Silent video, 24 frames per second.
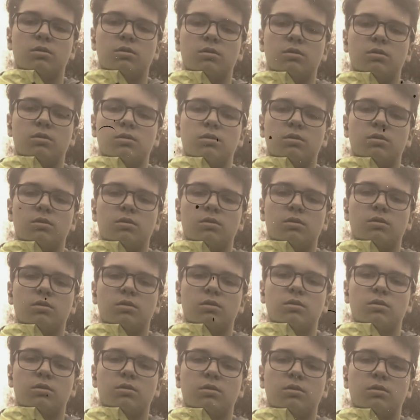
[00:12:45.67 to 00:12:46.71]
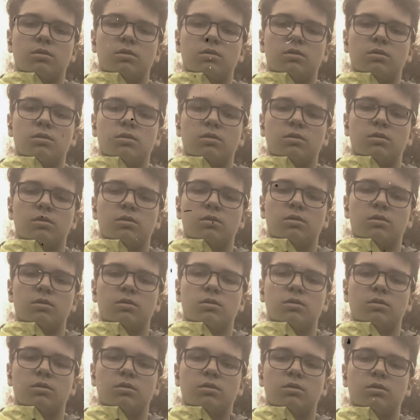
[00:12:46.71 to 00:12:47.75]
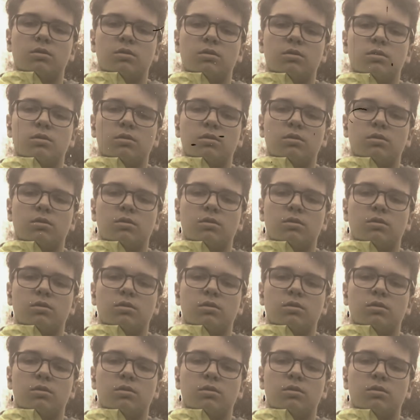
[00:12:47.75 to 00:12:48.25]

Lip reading: will be the last episode of The Abandoned,